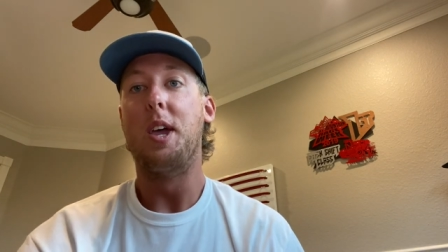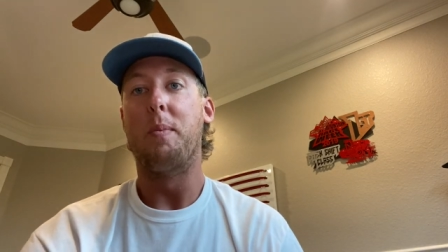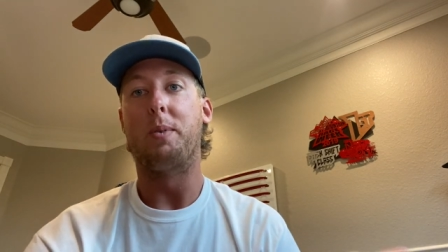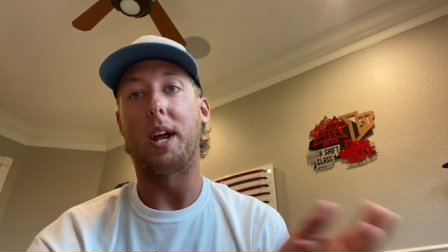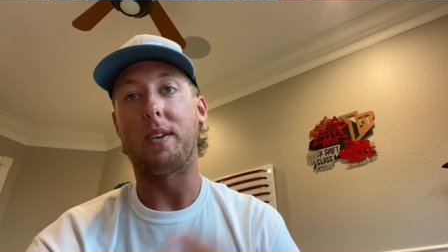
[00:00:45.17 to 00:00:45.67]

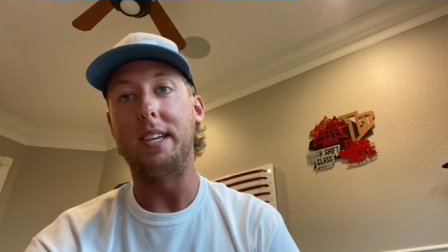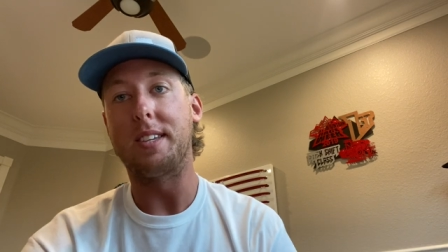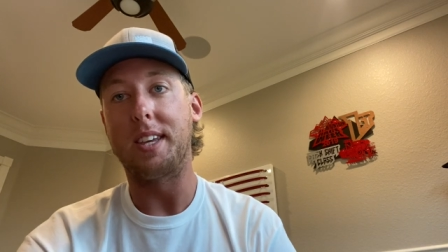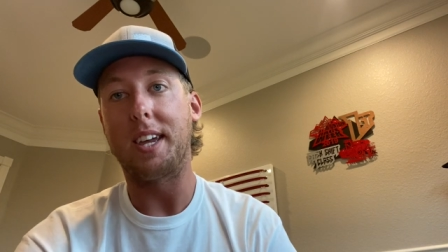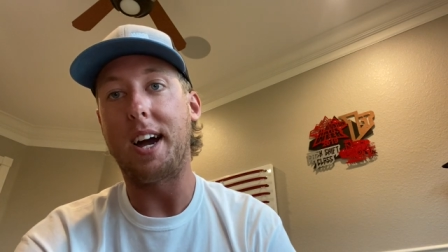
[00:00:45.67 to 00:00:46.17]
but I
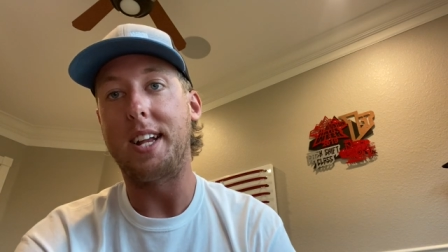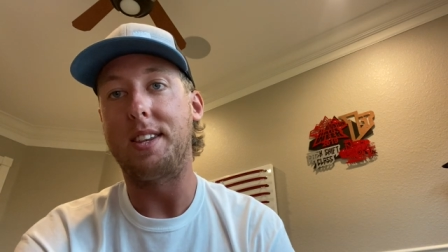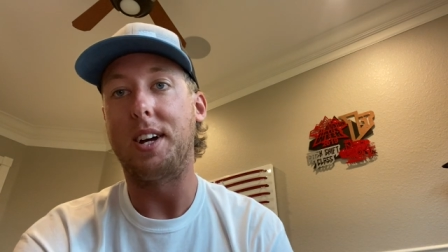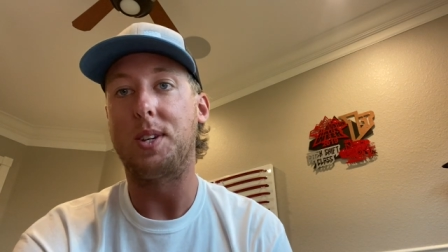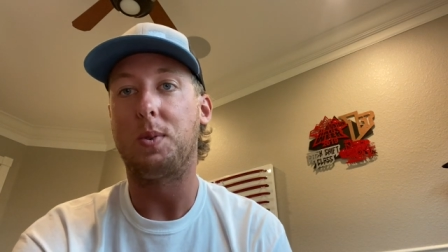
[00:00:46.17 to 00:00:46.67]
recently got in
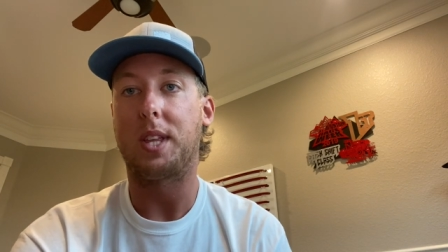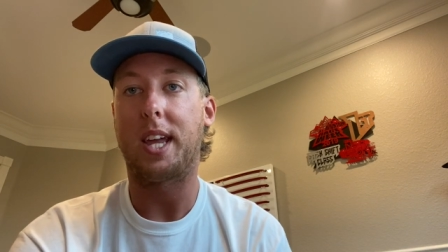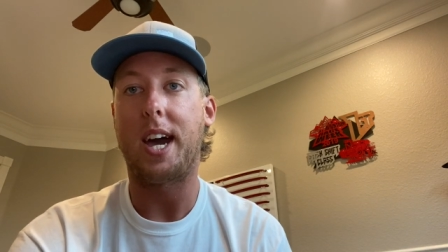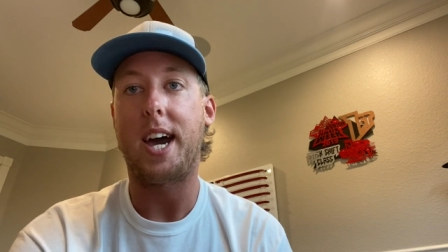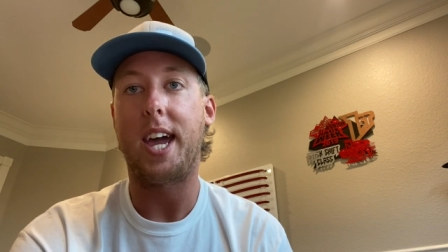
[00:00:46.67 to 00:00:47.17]
touch with a
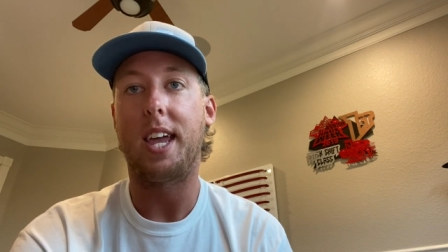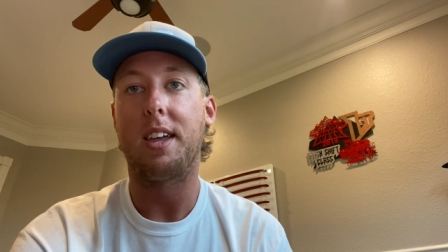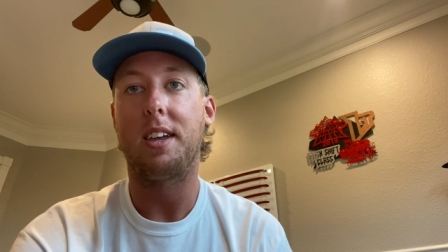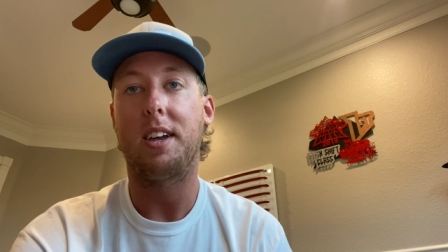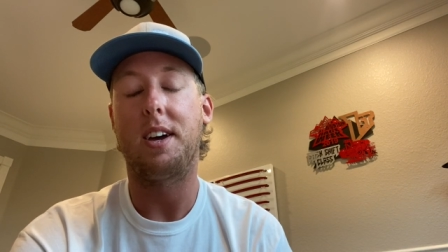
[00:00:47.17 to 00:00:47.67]
guy,
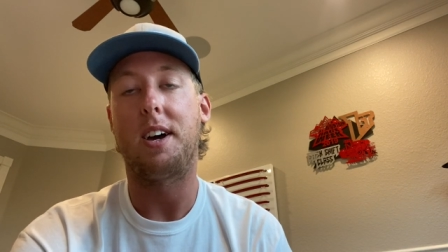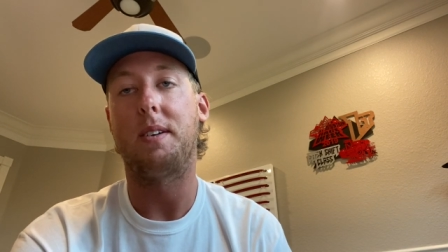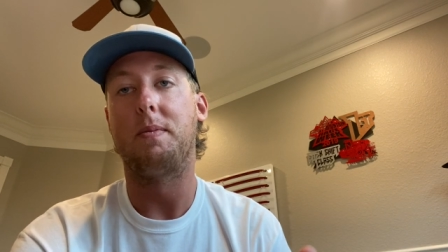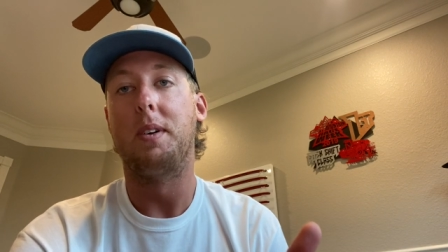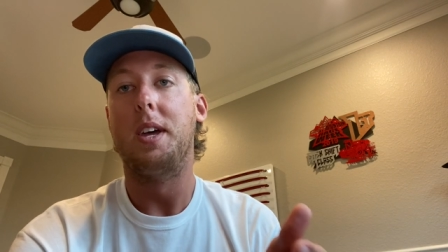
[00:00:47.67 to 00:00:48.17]

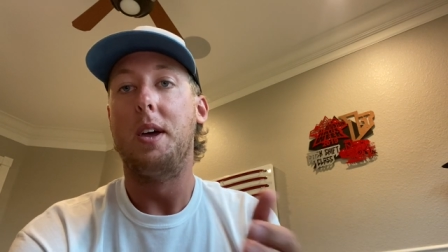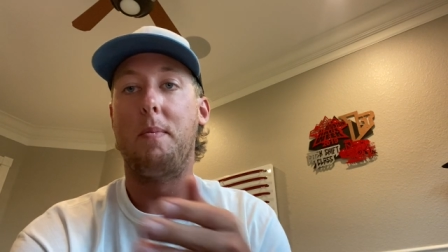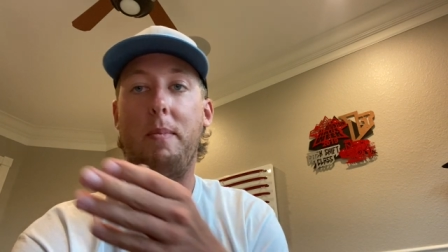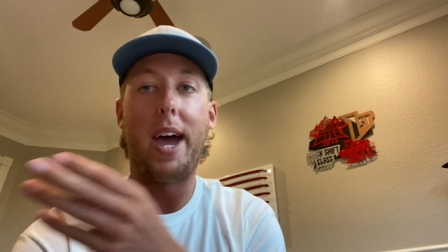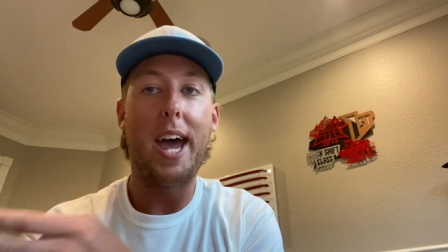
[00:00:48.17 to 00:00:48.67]
uh,
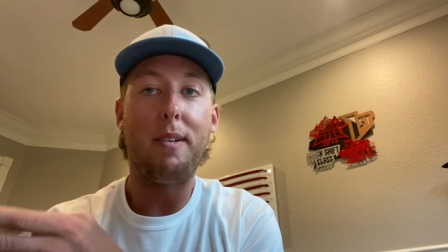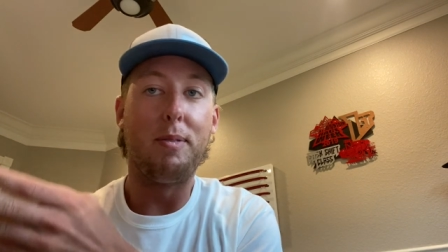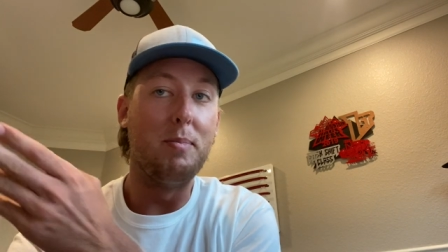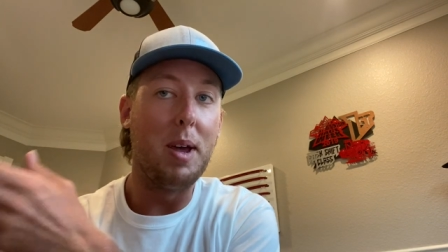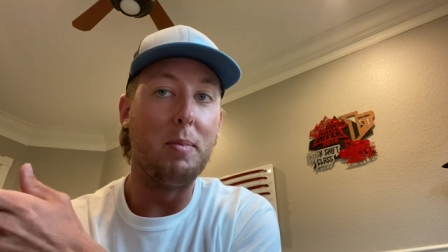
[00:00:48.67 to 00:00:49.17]
Matt
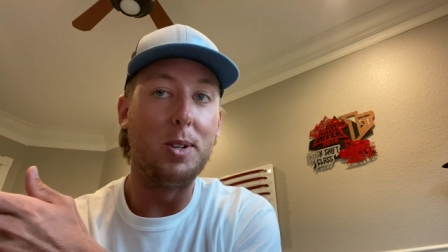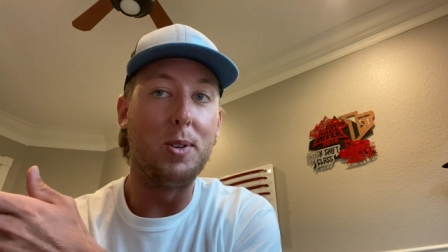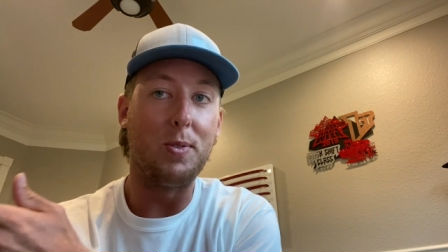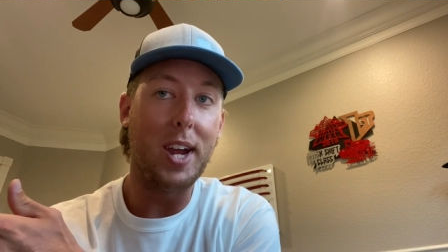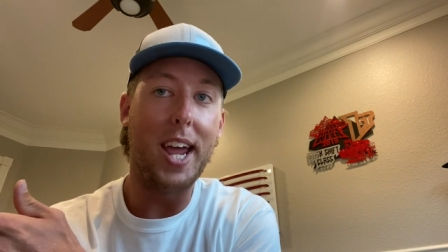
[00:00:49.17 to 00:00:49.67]
from
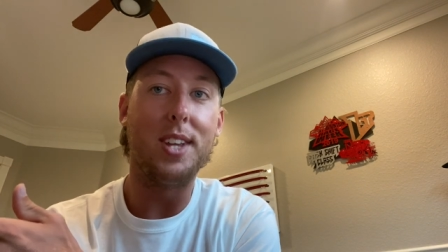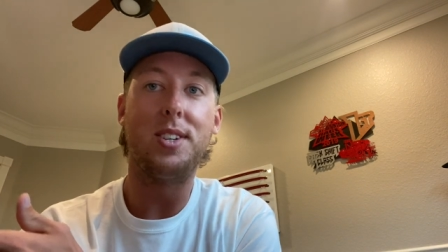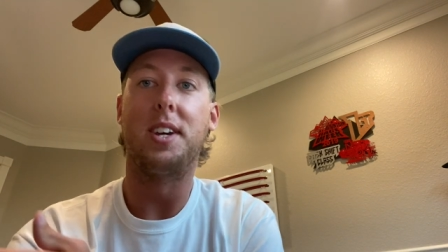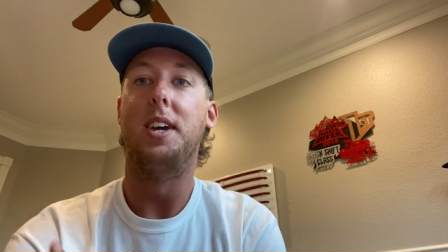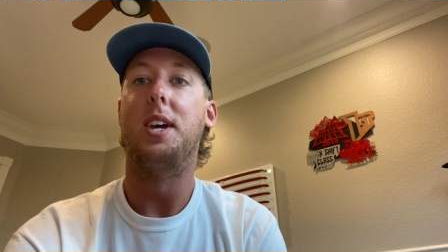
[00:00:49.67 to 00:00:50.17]
Demolition
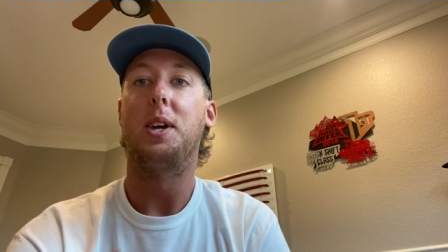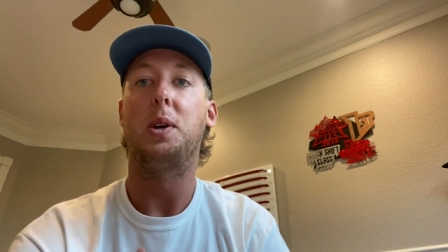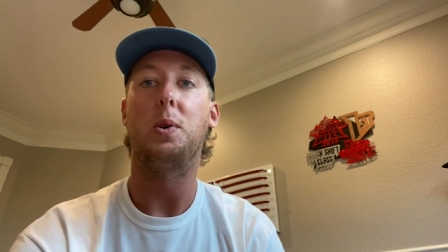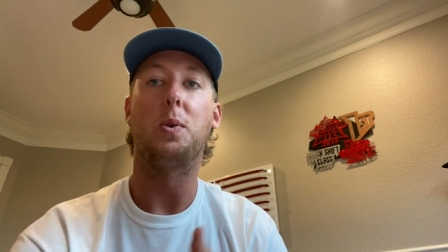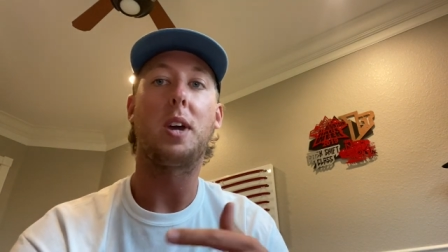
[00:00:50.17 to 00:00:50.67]
Ranch,
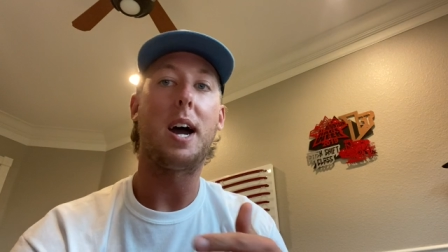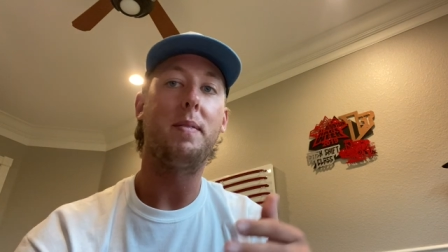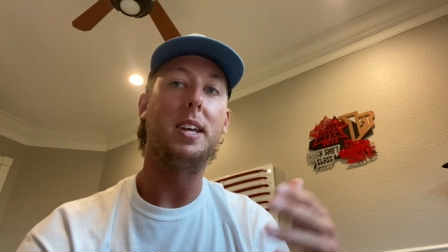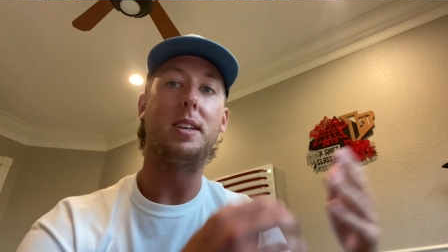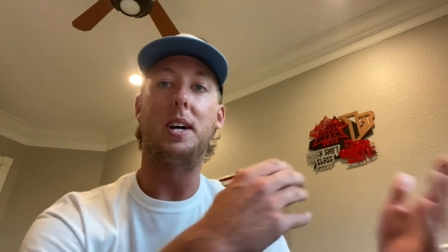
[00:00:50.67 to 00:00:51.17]
who got
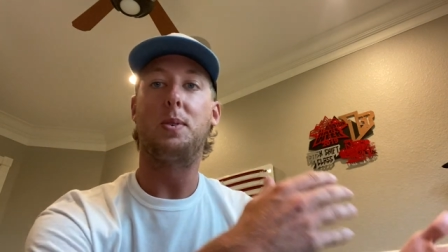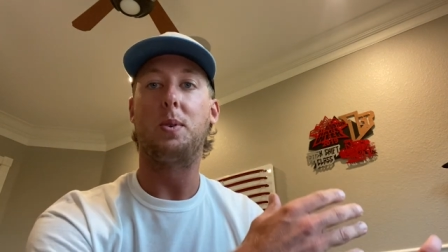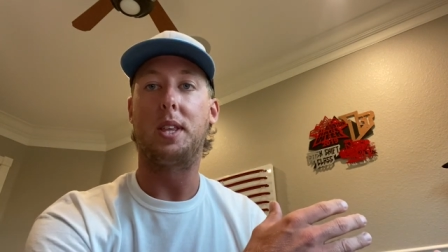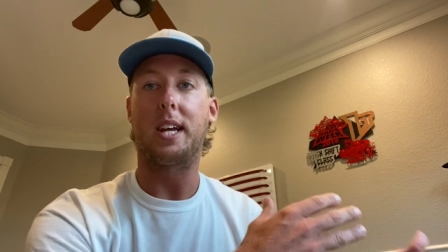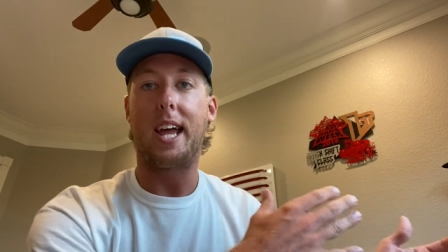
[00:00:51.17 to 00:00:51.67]
me in touch
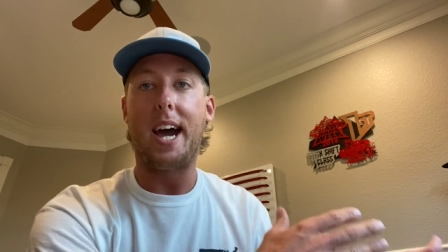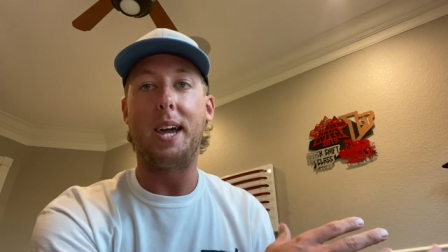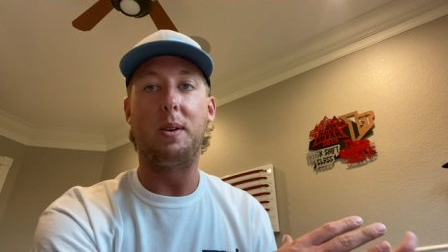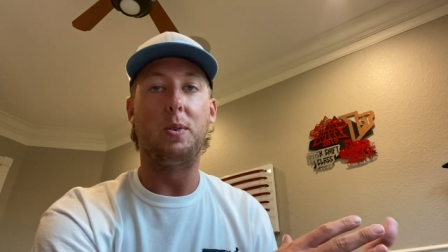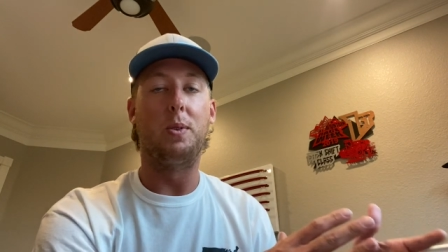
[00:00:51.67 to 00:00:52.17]
with a
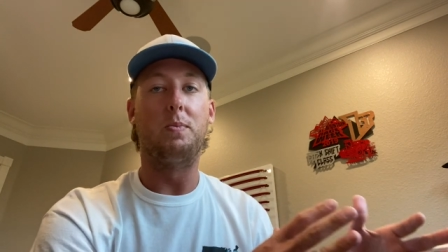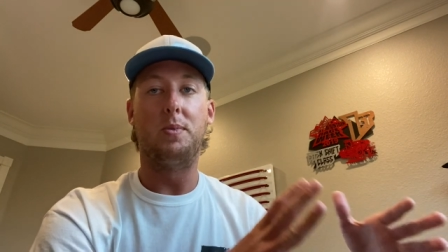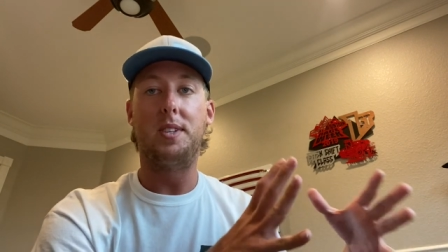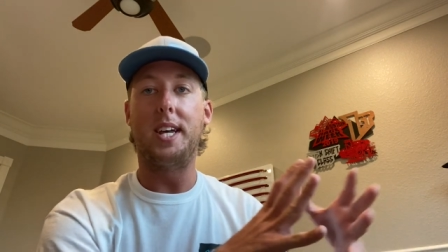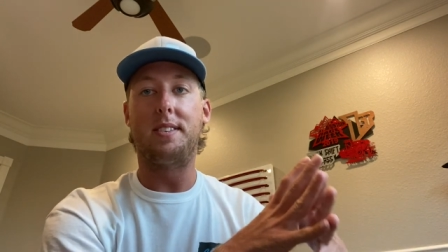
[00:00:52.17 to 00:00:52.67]
guy who
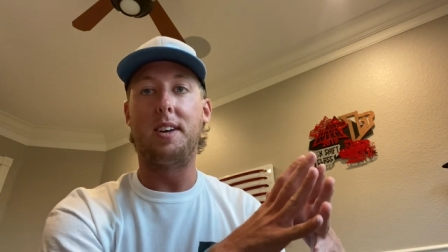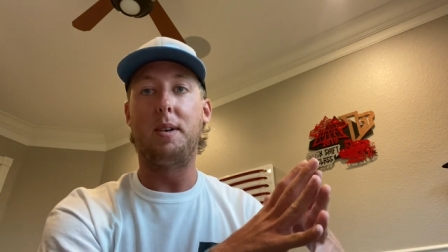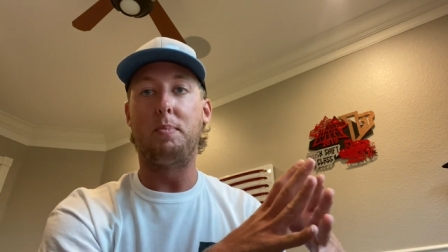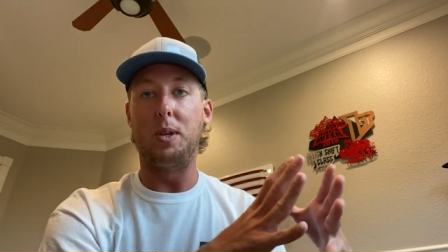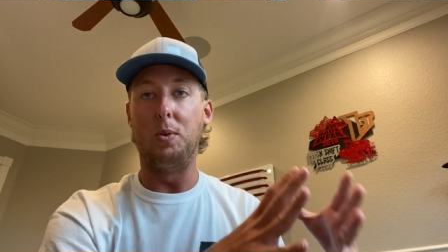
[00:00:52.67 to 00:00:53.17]
sets
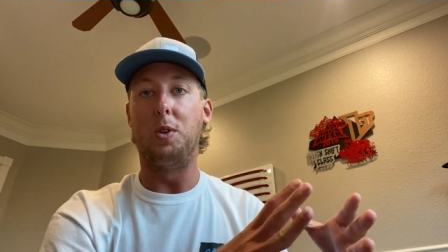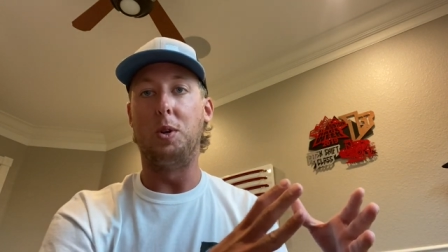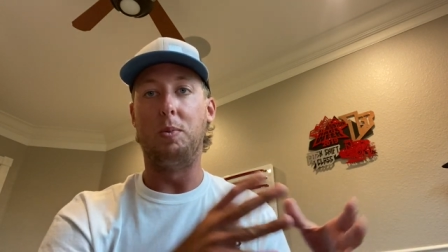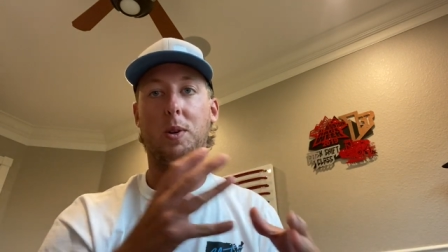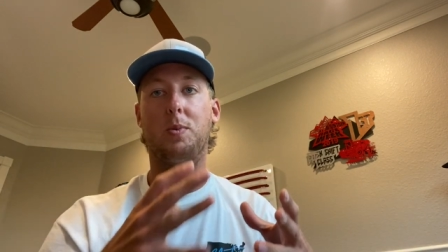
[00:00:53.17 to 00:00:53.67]
up
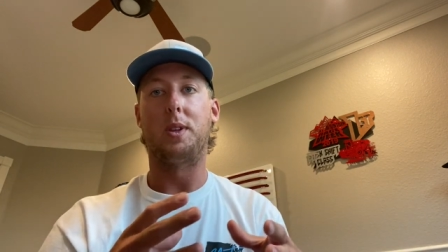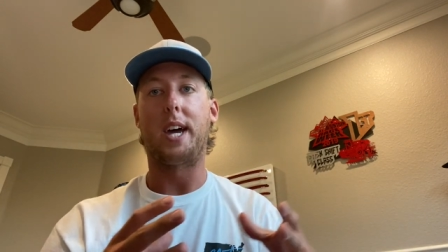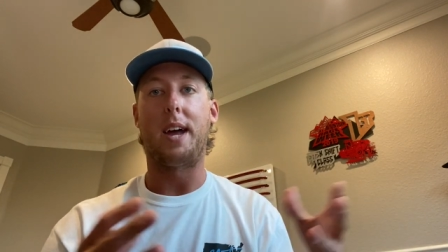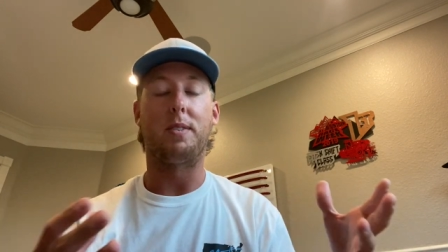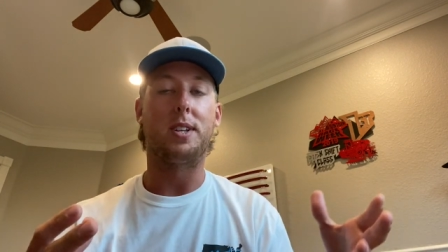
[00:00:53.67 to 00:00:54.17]
YouTubers with
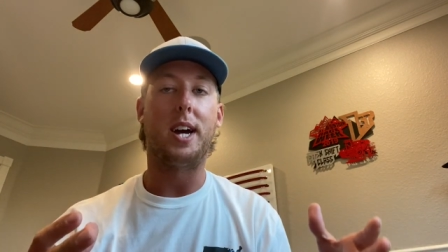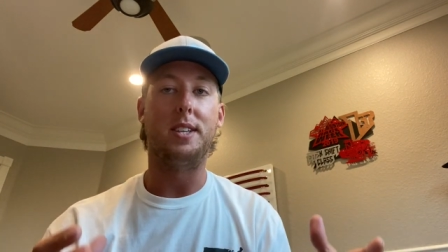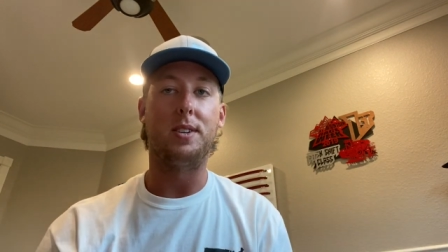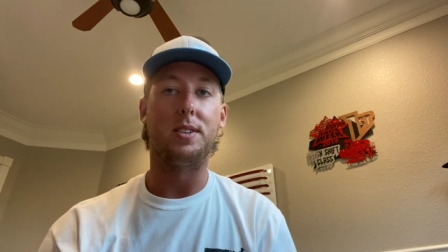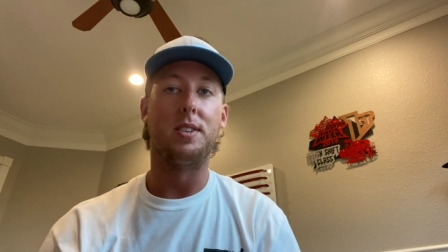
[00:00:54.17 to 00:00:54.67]

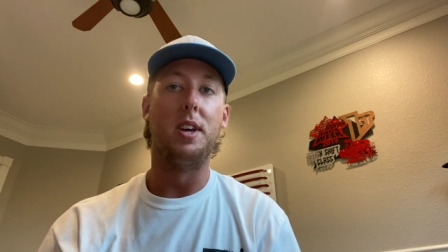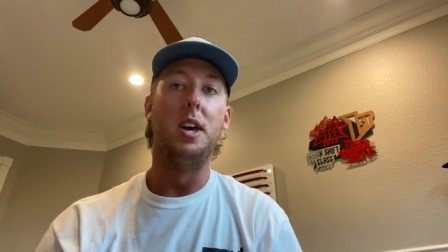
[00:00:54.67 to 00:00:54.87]
advertisers.